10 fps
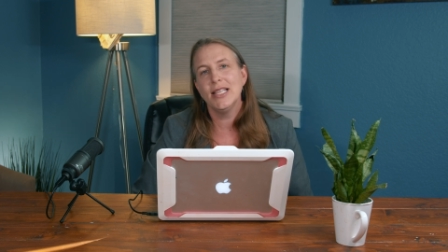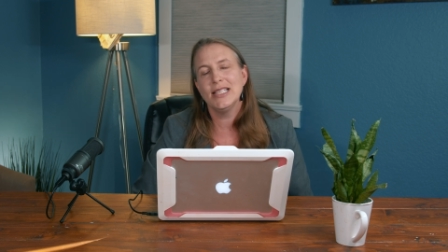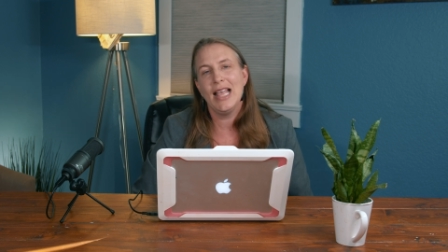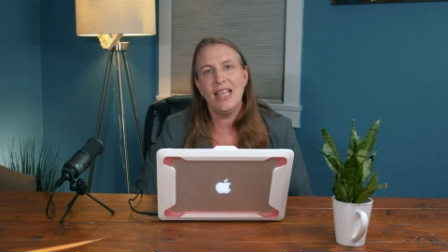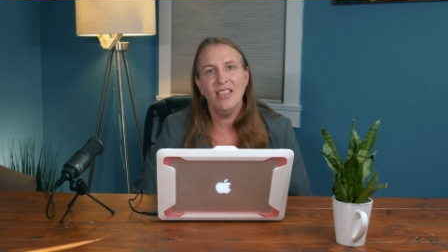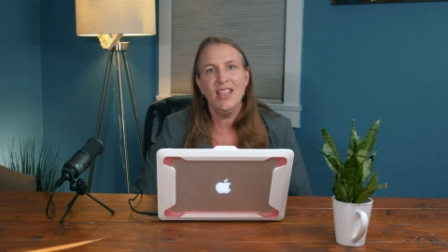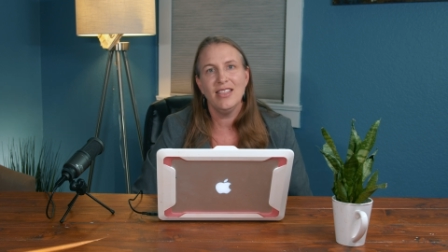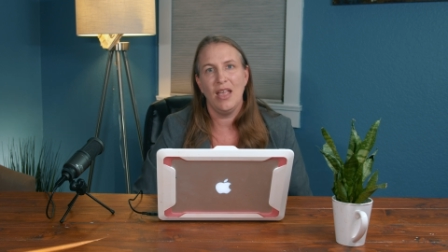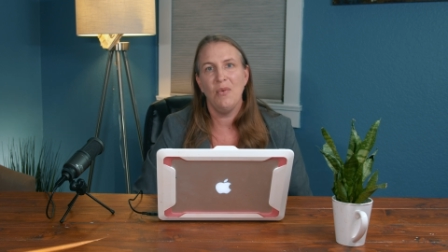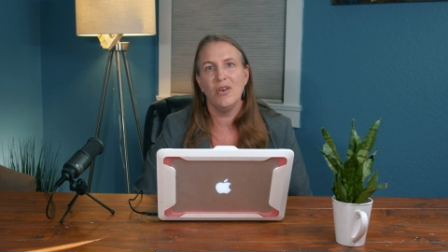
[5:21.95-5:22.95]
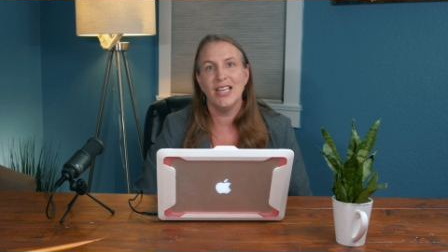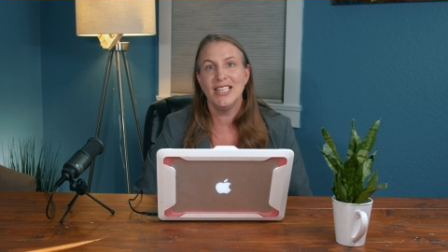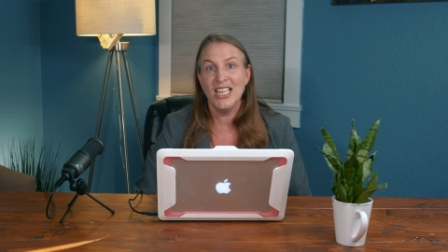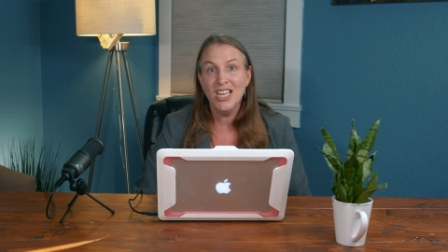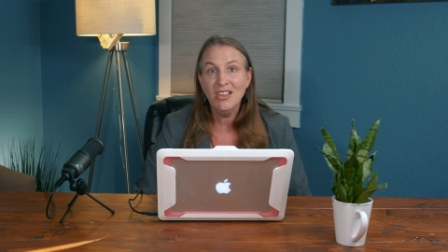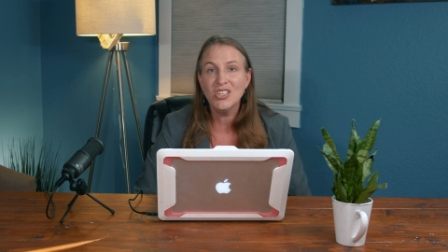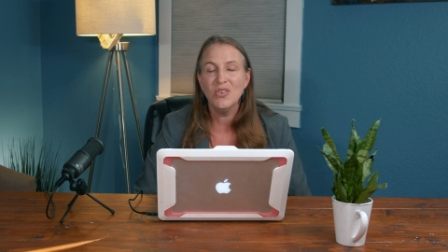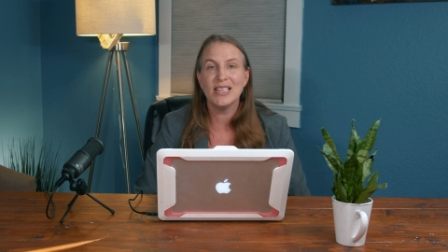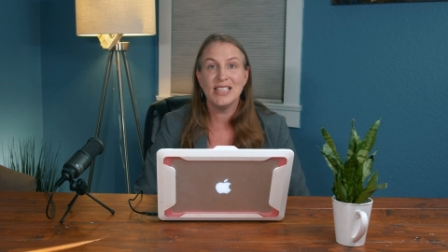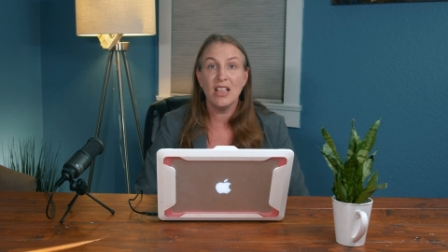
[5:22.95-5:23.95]
it's likely that they will continue
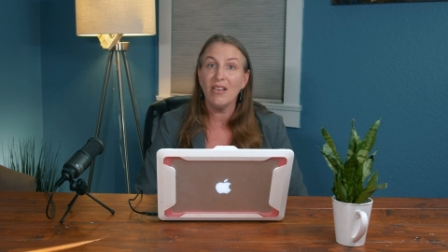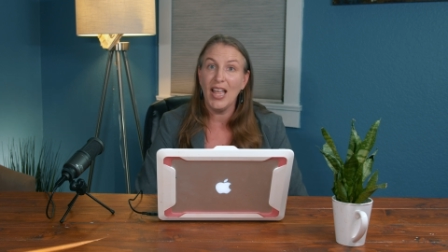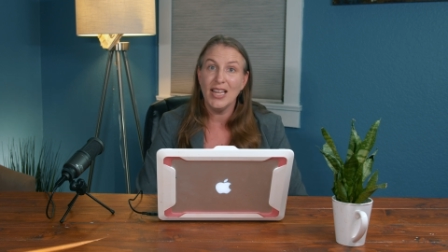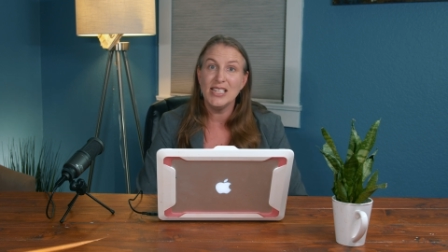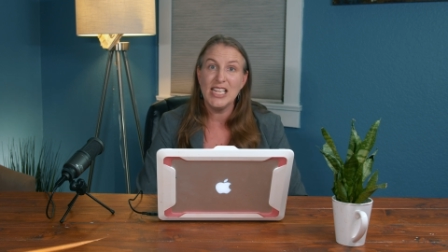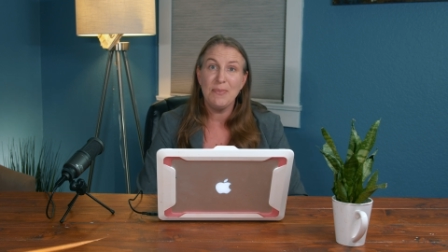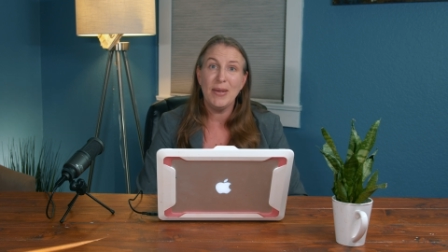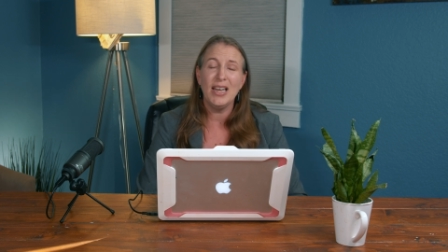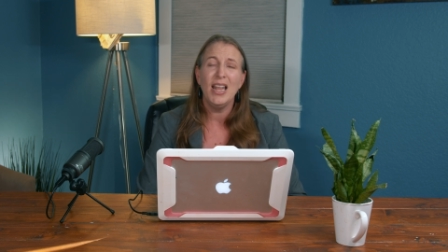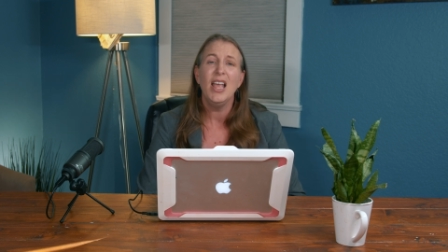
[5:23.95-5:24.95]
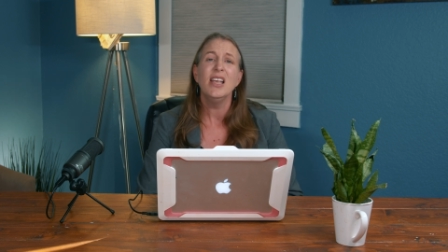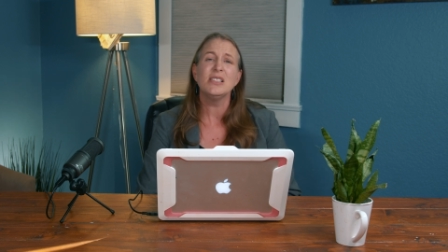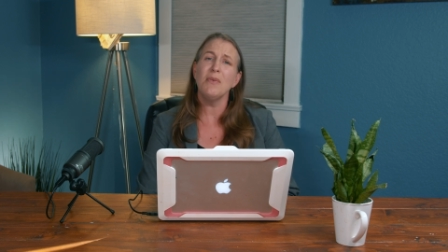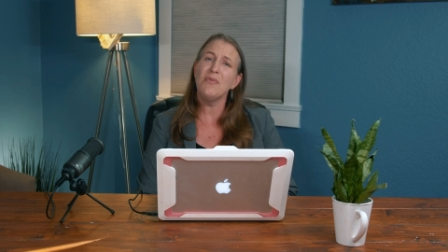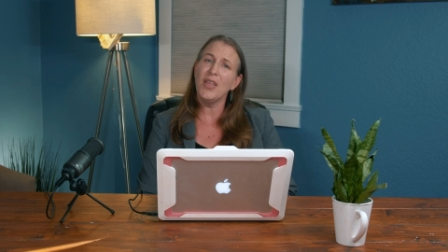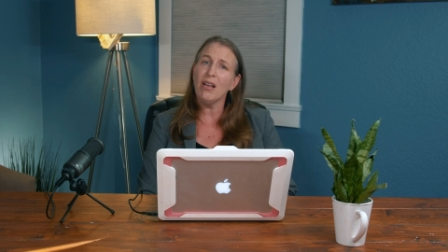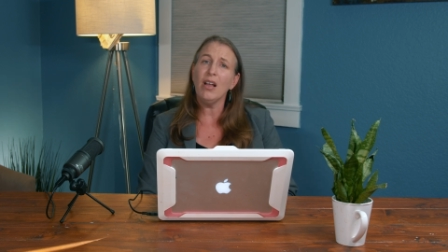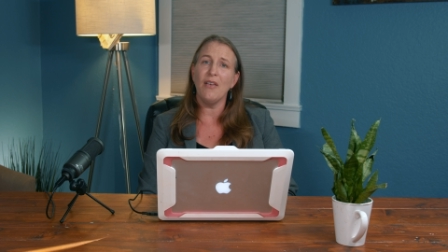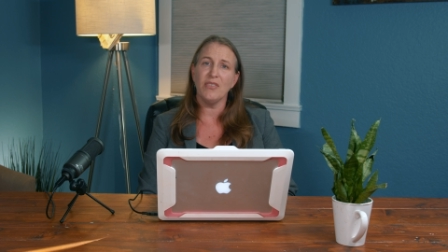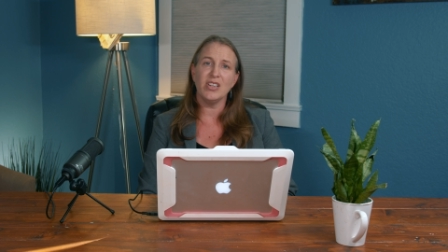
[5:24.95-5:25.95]
to accelerate and deepen some of their
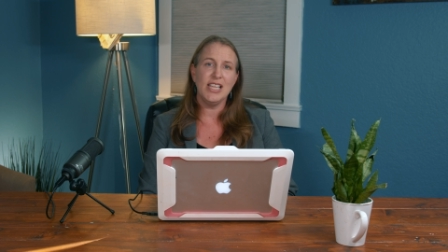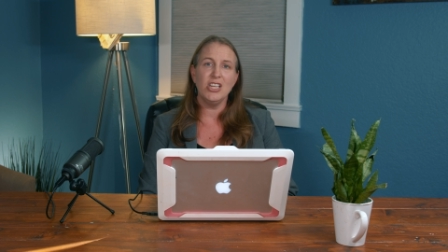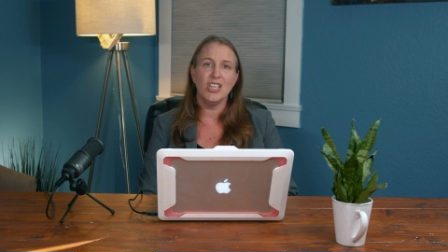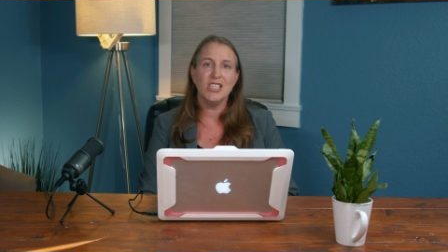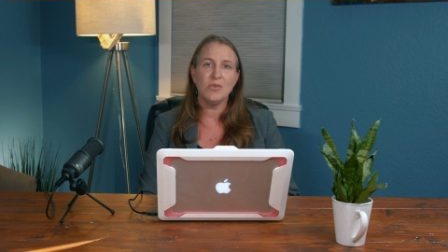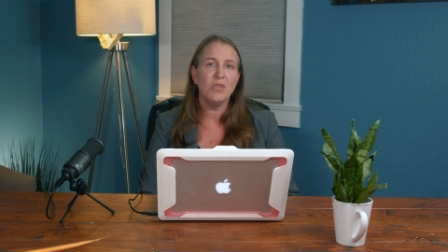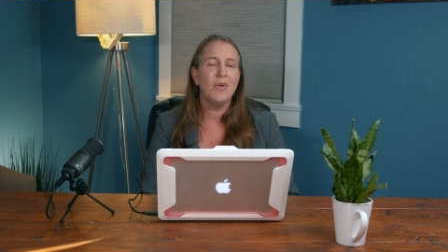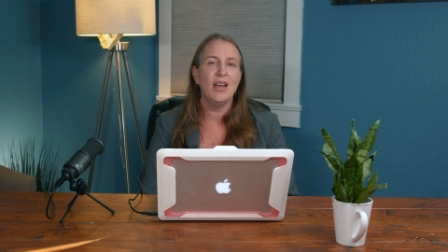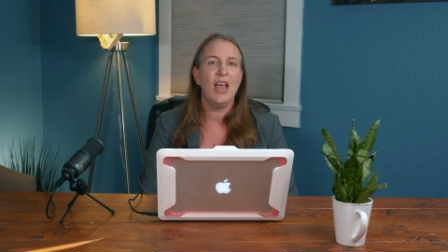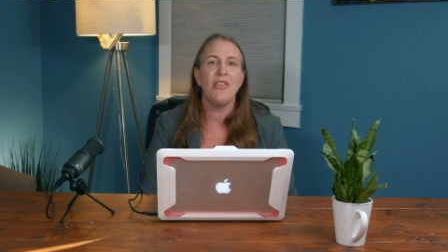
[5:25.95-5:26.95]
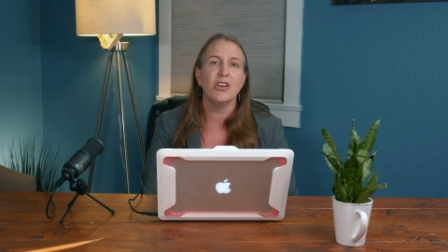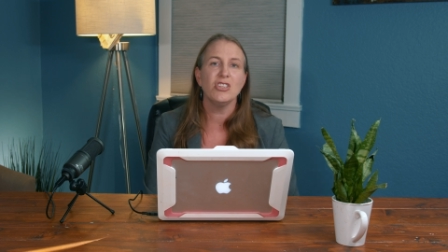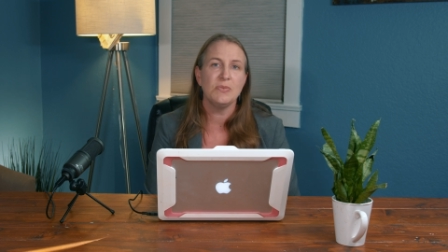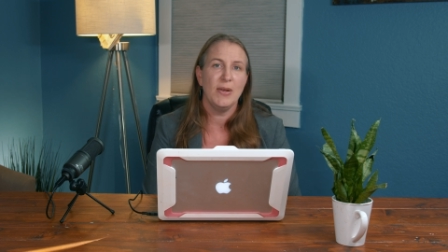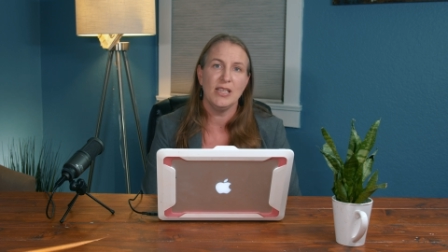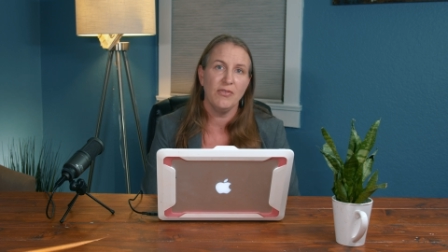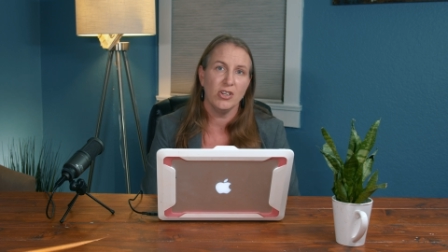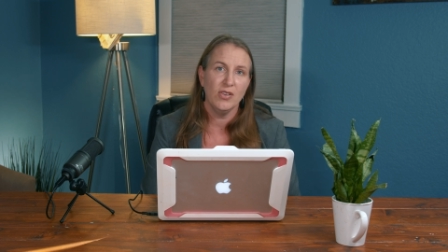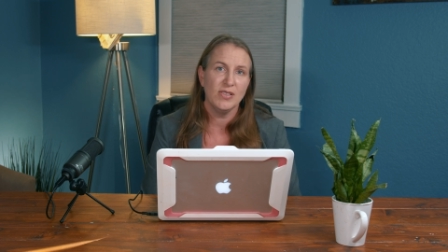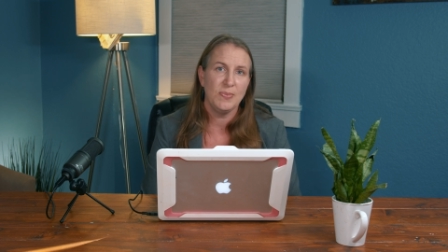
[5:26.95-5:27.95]
conversations with one another just by
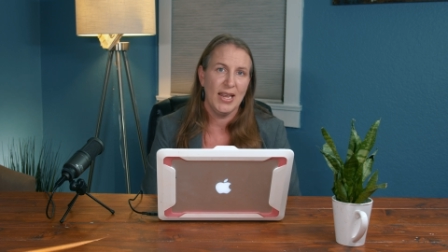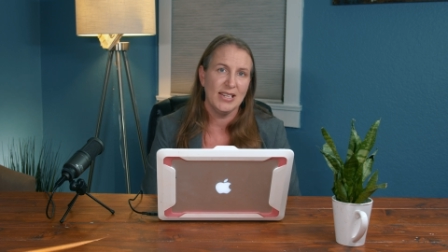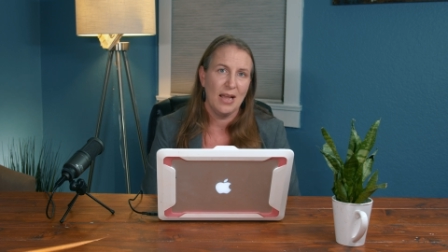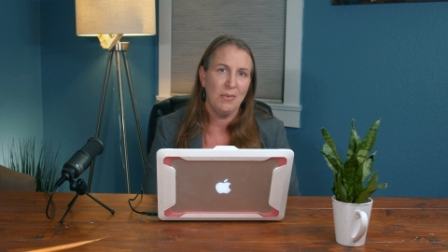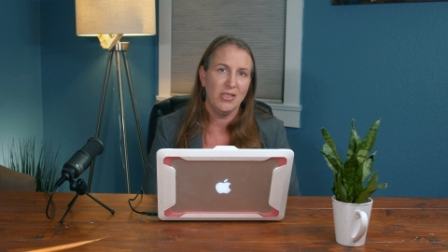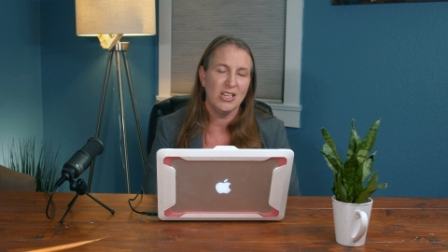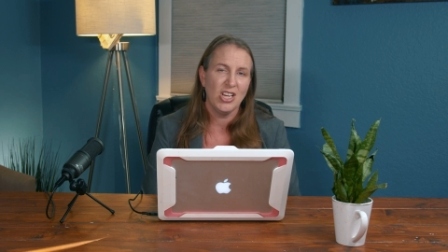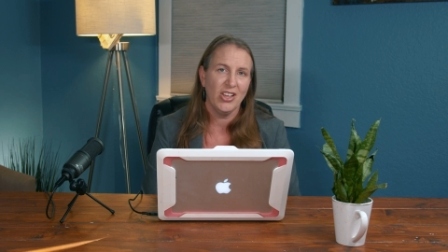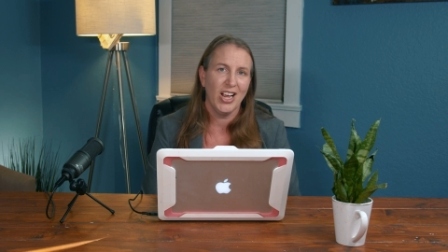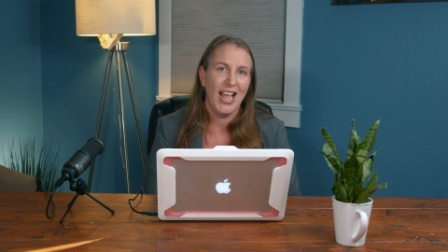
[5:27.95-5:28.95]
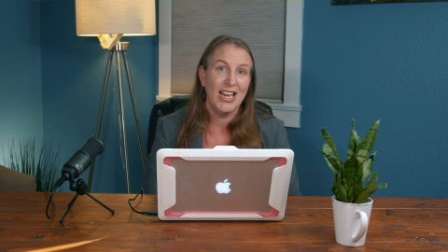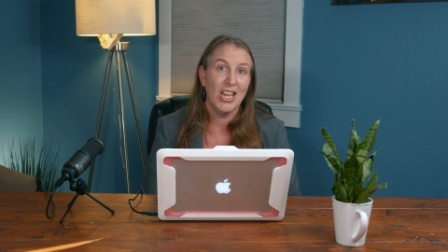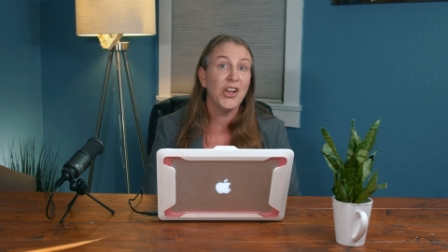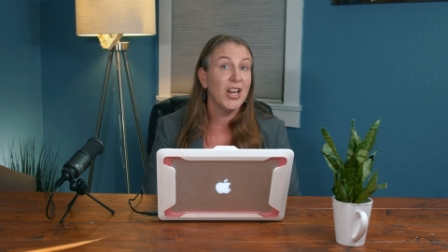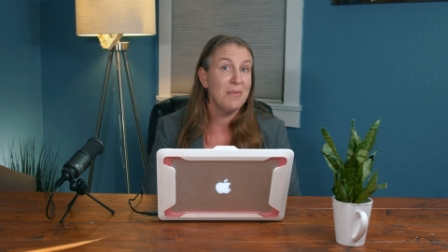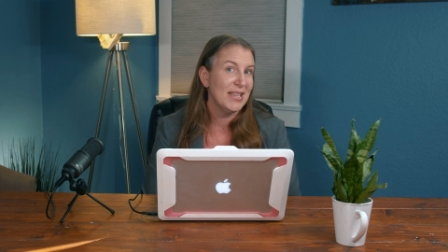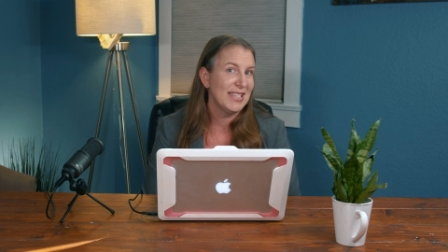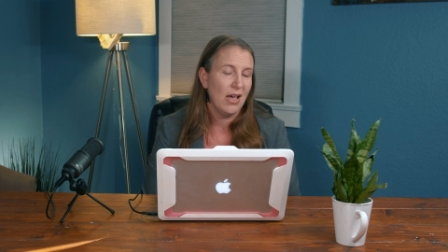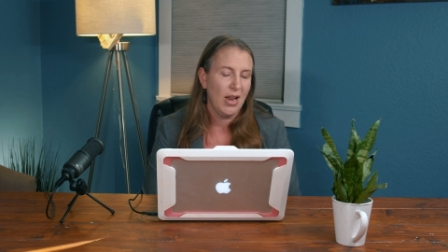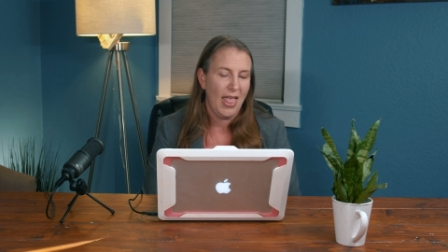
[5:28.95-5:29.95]
virtue of spending time with each other, and you're going to miss
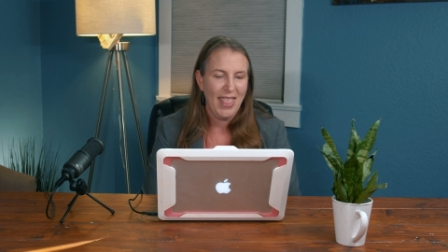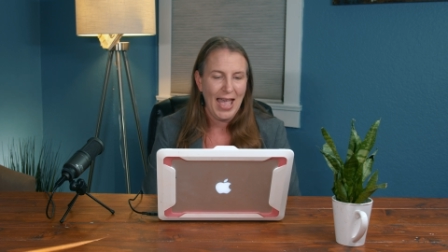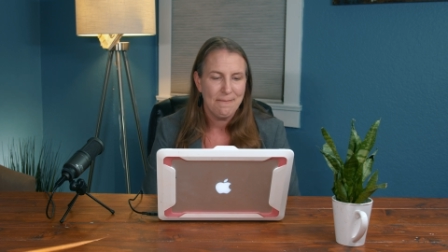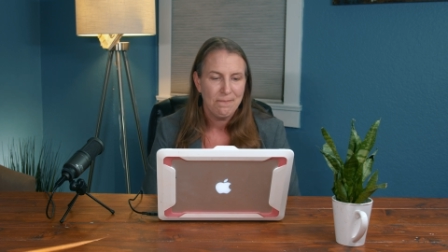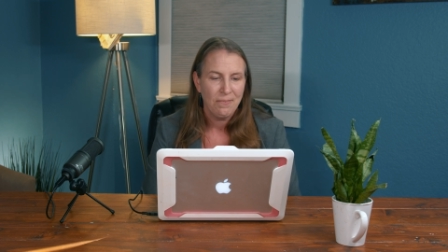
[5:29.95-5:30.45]
out on that.